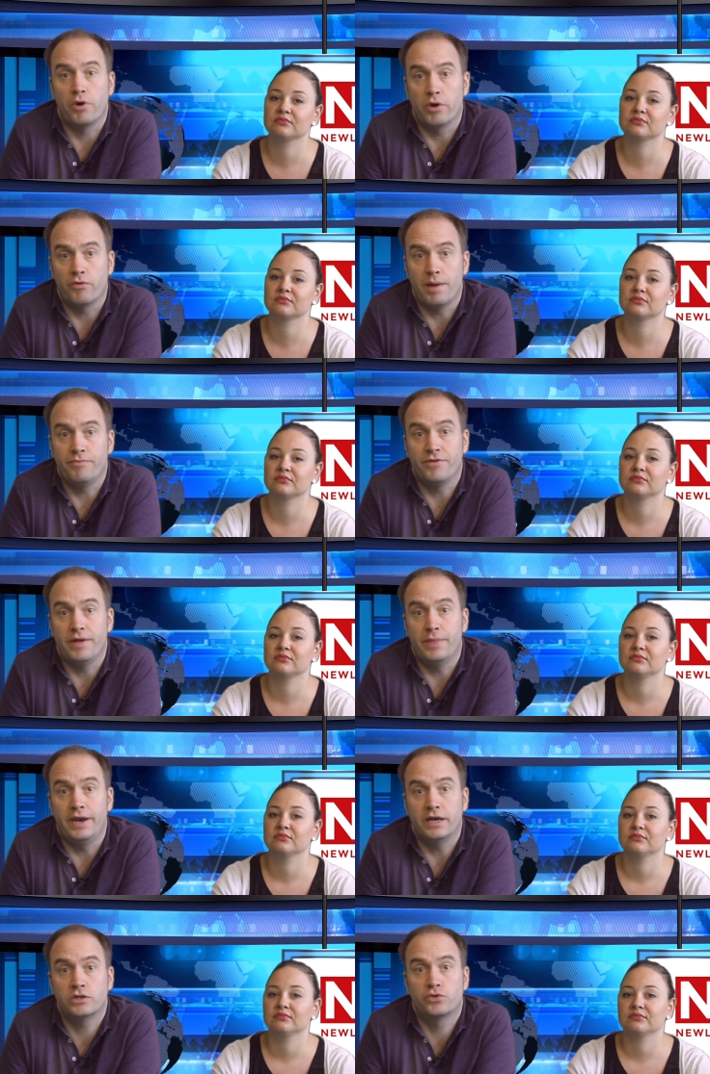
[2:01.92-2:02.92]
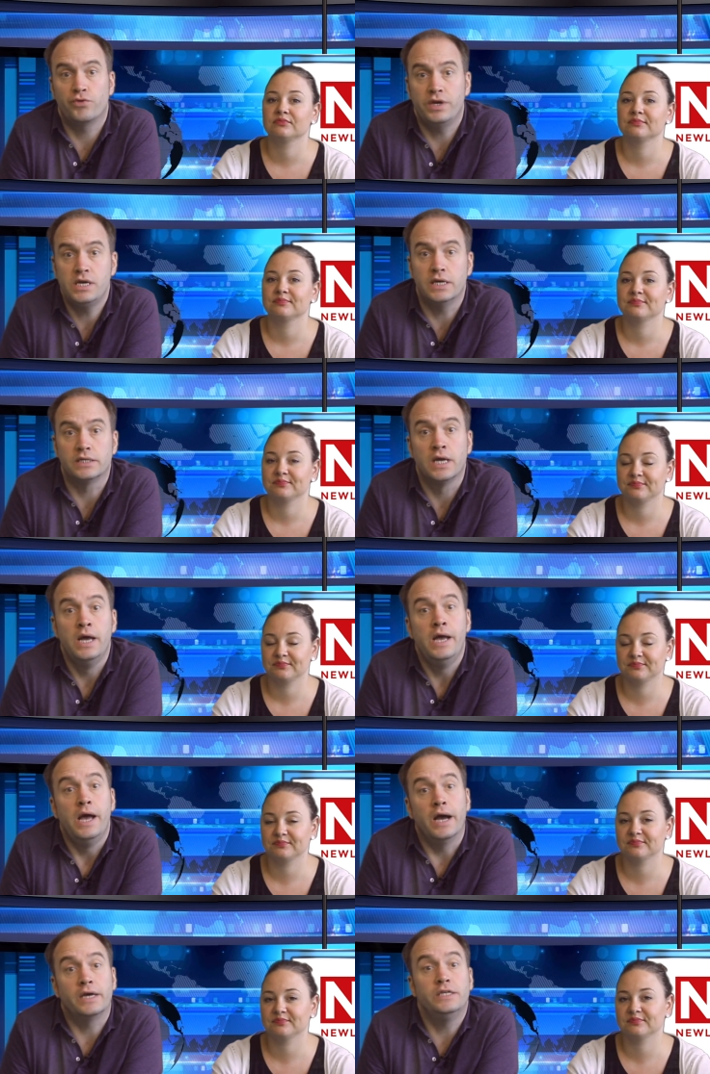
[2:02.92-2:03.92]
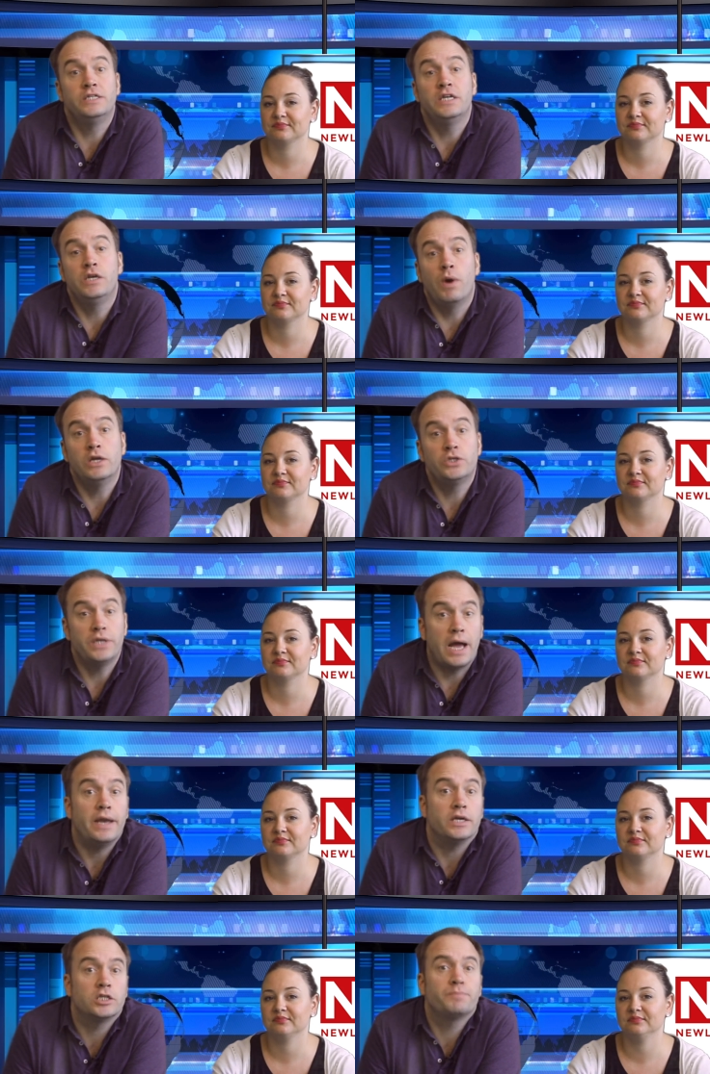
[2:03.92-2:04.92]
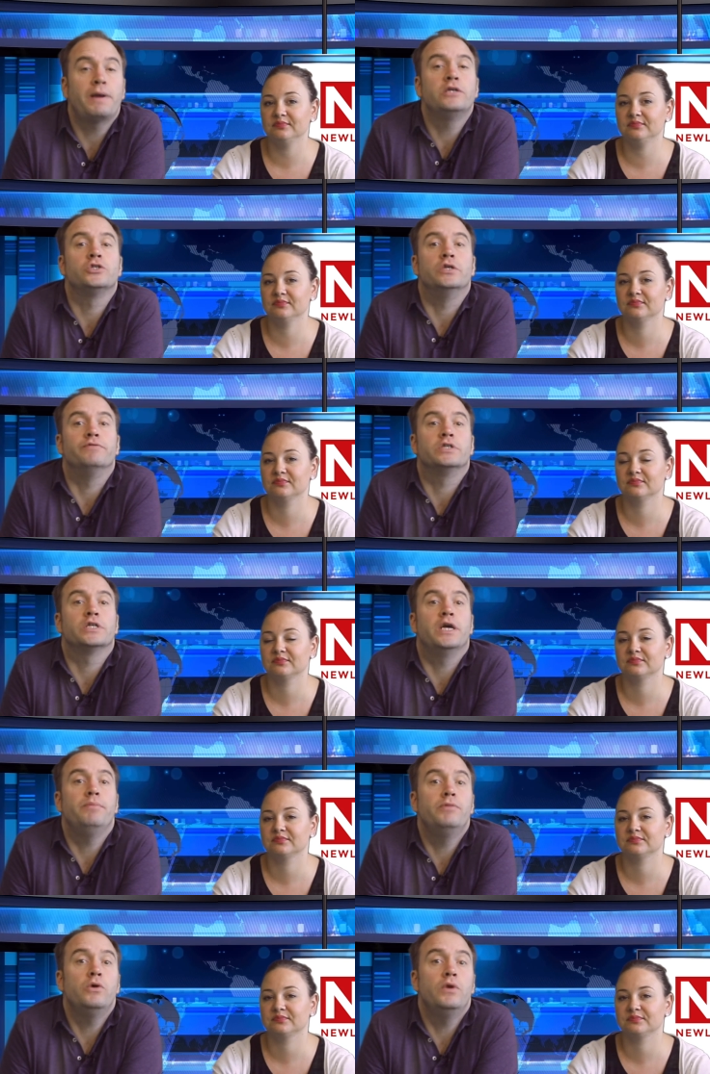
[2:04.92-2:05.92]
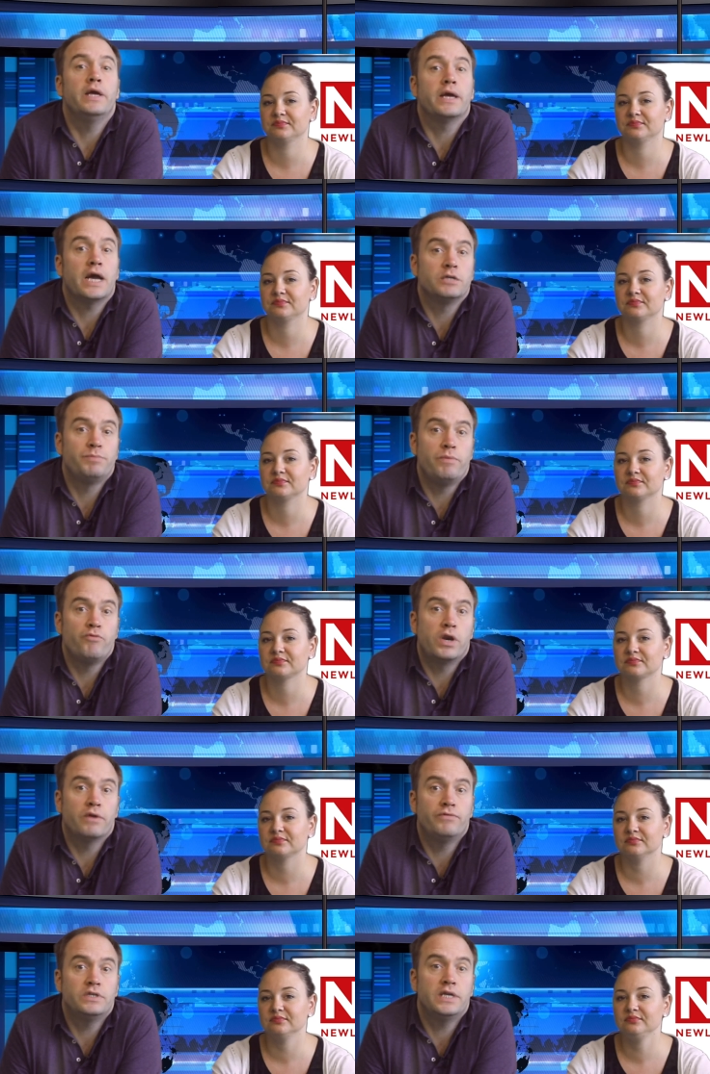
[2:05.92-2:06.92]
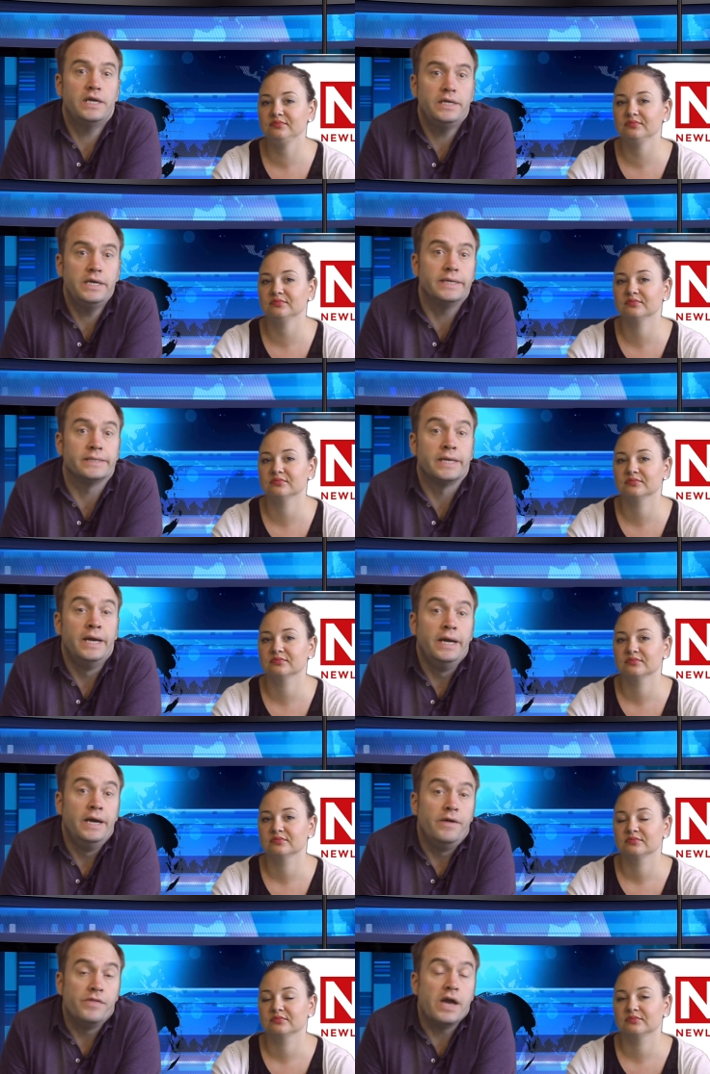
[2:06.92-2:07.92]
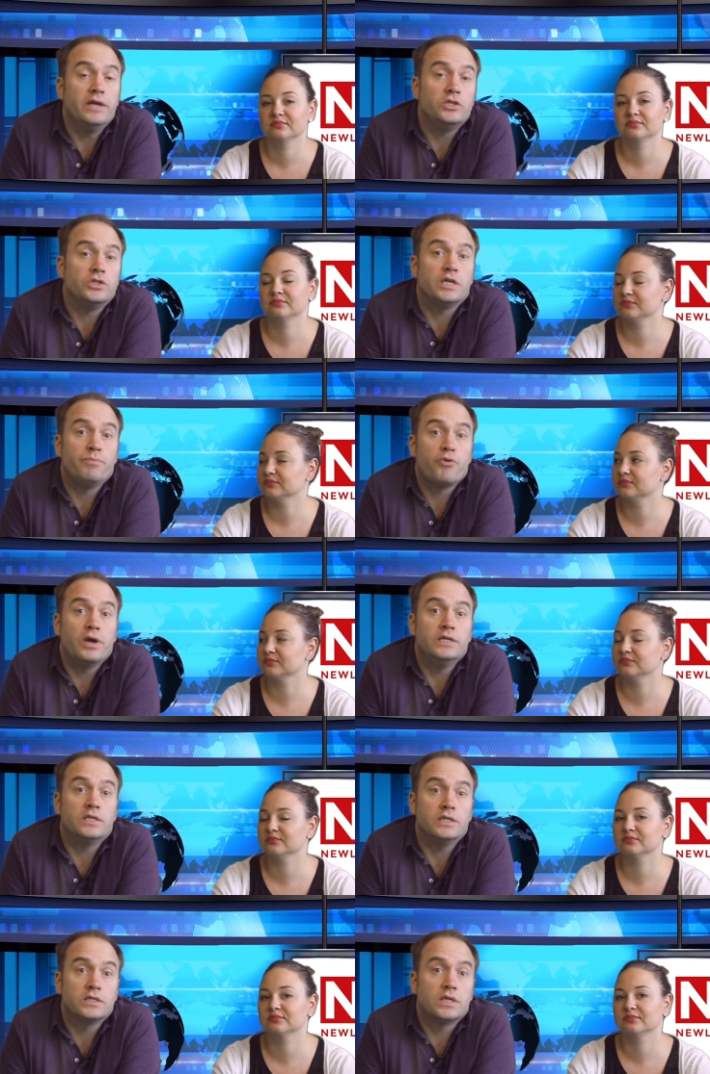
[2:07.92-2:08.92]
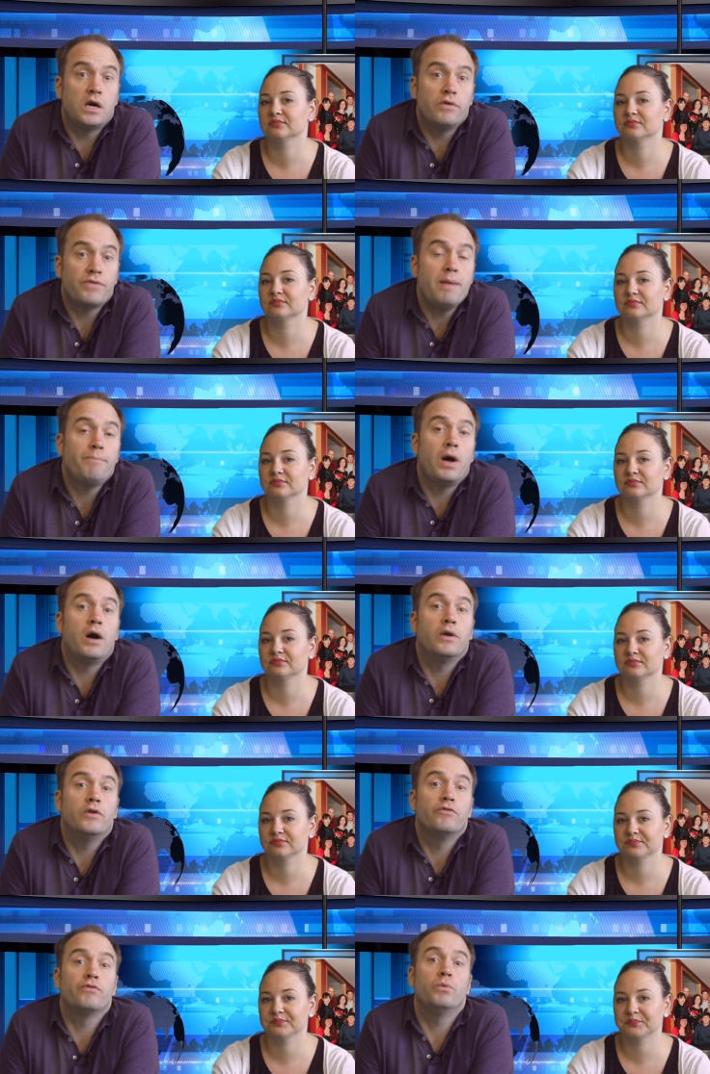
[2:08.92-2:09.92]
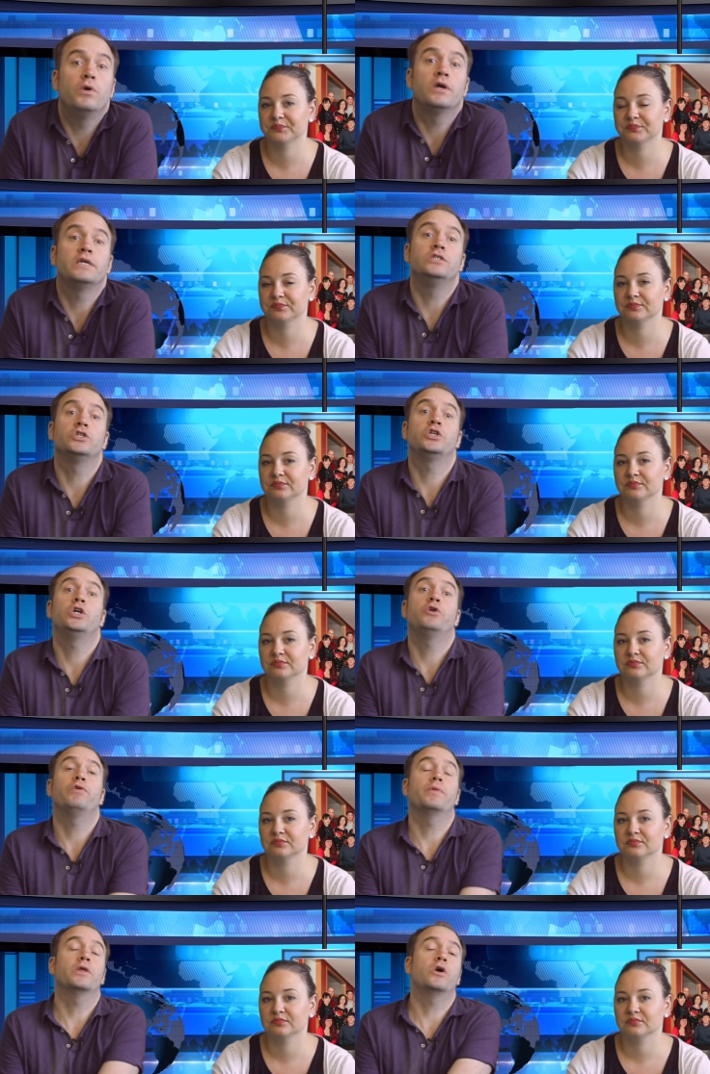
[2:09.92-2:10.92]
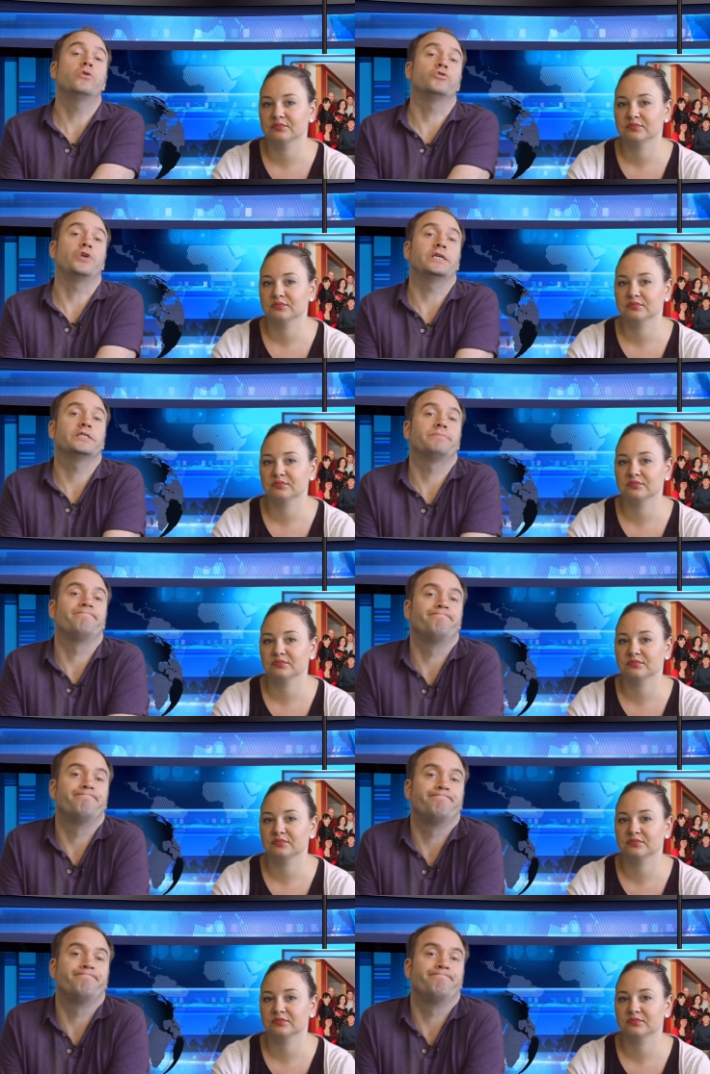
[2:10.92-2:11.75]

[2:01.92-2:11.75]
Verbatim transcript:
Speaker 1: programmes in the next 3 years, a continuation and expansion of a scheme Newlink has been running for 10 years. The agency praised its staff and partners for work in securing the contracts.